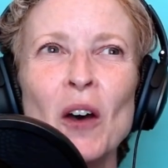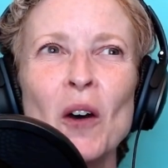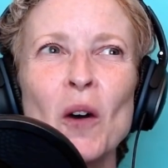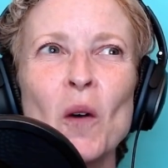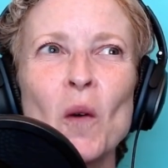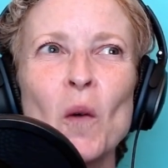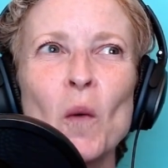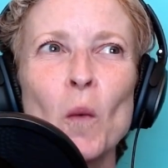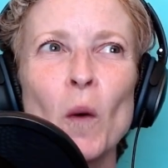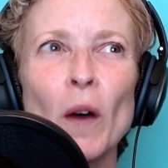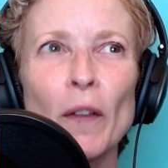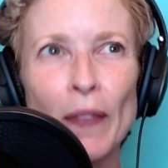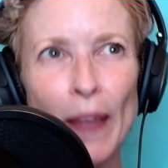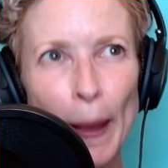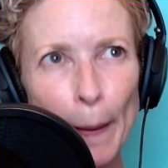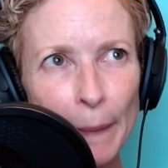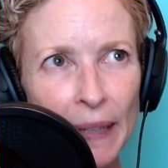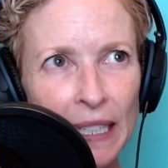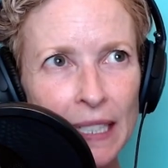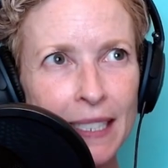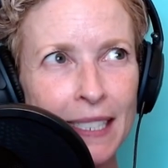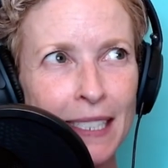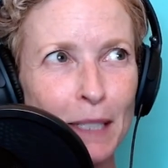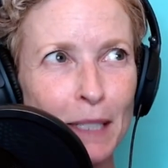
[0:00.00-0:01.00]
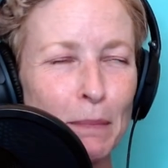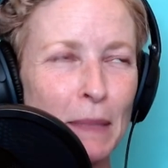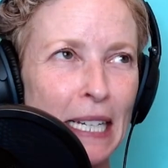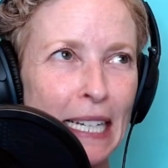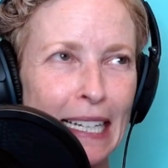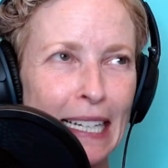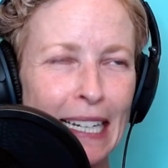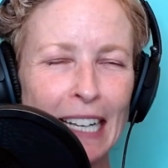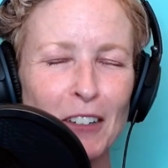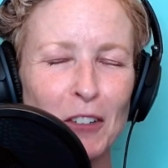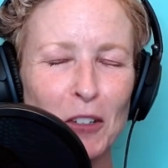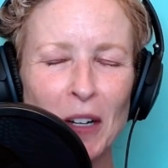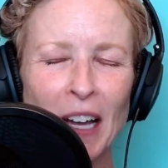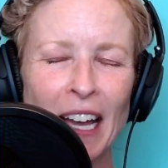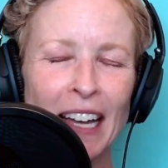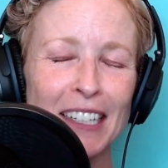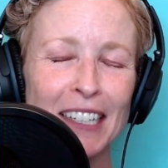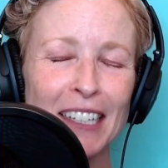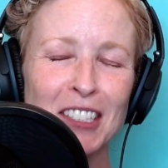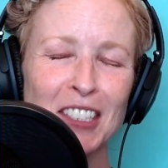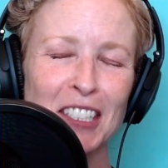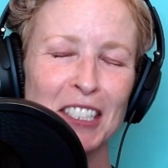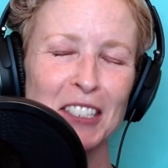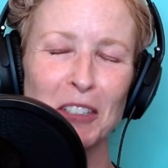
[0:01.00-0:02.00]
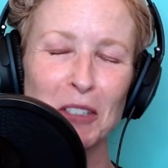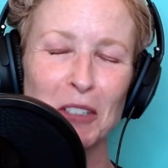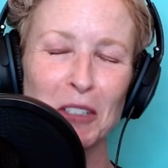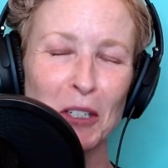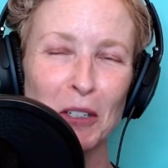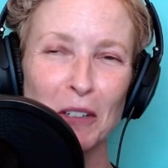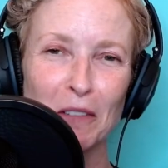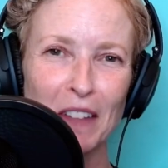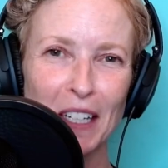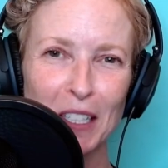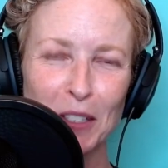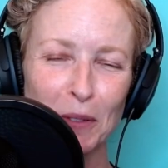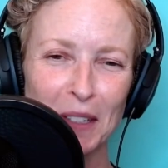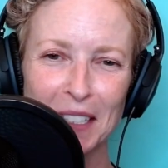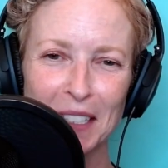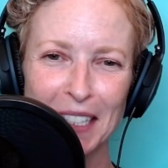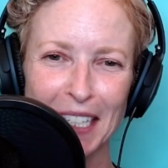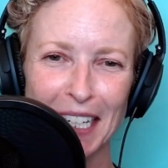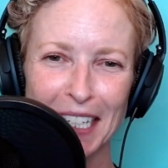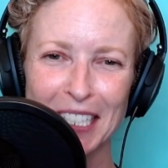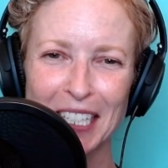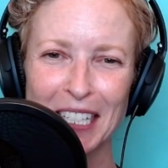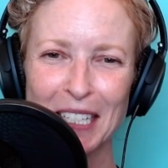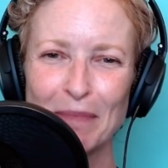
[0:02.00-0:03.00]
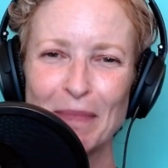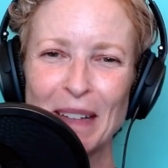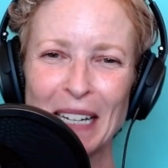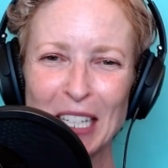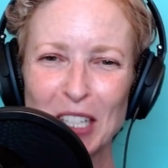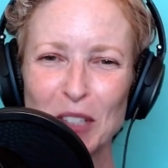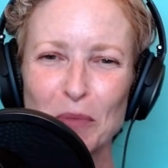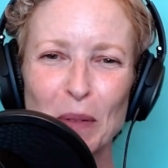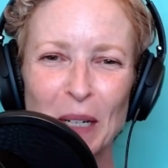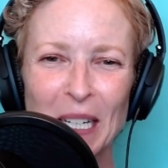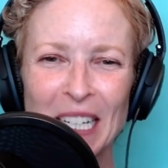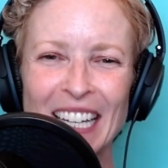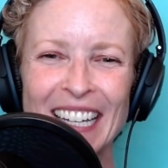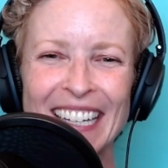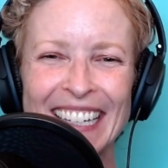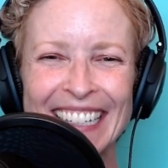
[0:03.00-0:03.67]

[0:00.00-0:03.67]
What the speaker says: What that means to me, and I actually don't know if that's what this actually means, but